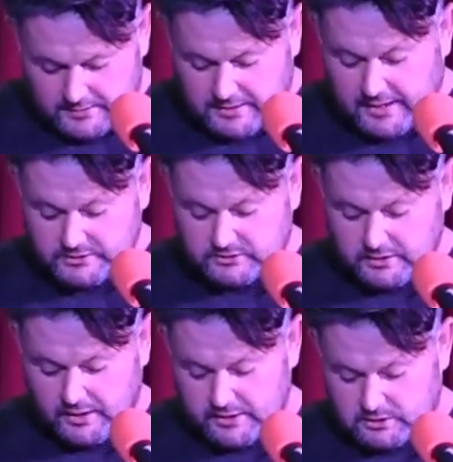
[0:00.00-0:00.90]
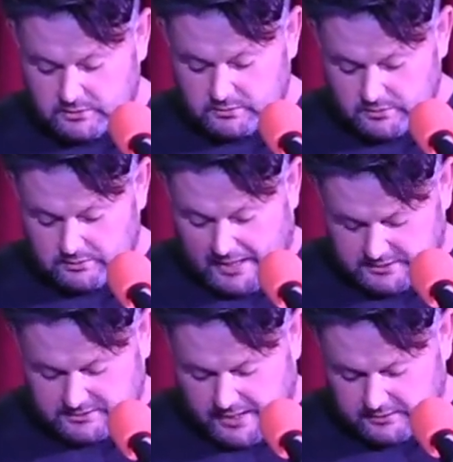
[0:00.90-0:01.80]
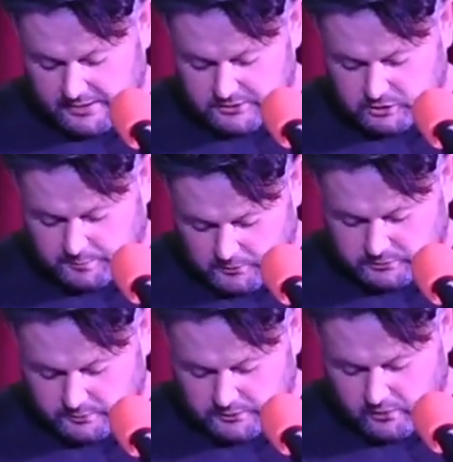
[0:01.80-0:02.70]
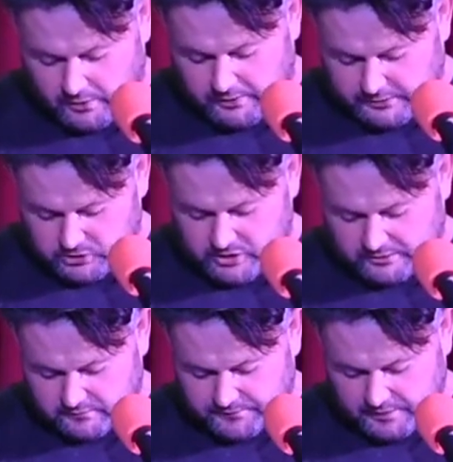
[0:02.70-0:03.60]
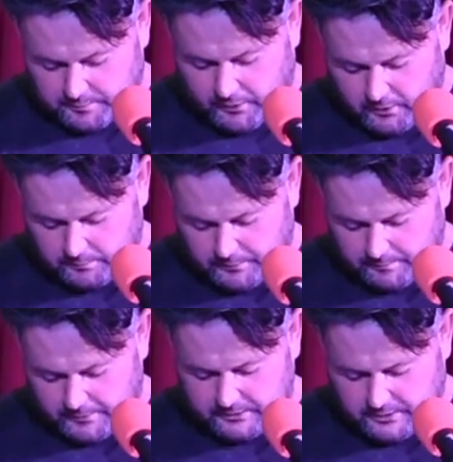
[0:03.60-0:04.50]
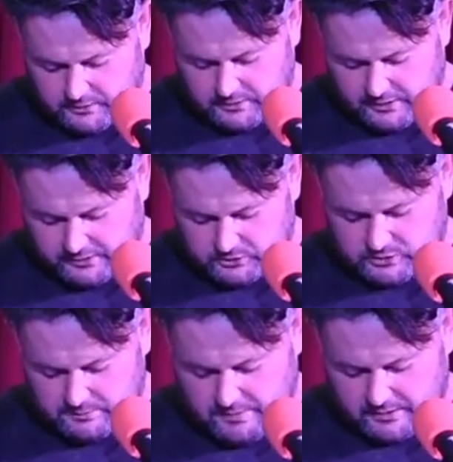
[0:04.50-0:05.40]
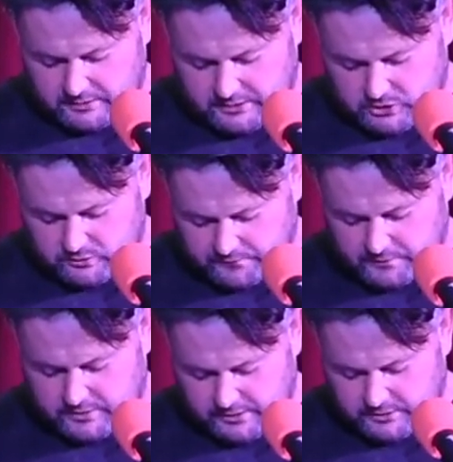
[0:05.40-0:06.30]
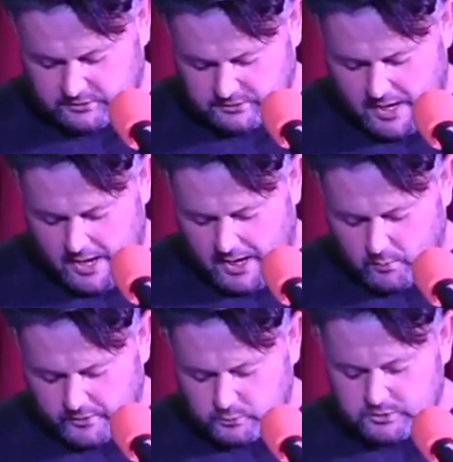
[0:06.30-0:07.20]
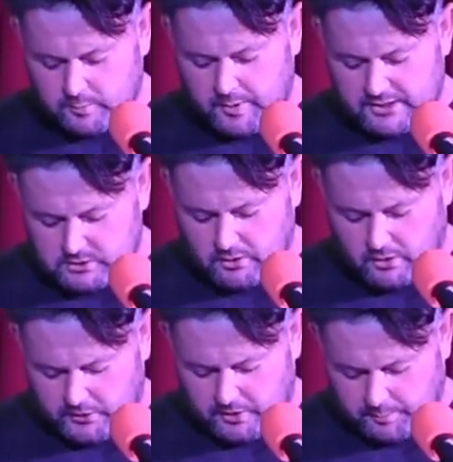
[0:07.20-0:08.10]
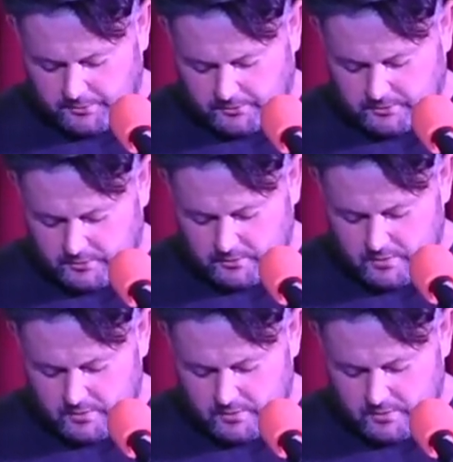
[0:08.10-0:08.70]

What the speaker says: Last night I spoke to a lawyer in a gentrified pub about ADHD medication for kids and which was the best Narnia book.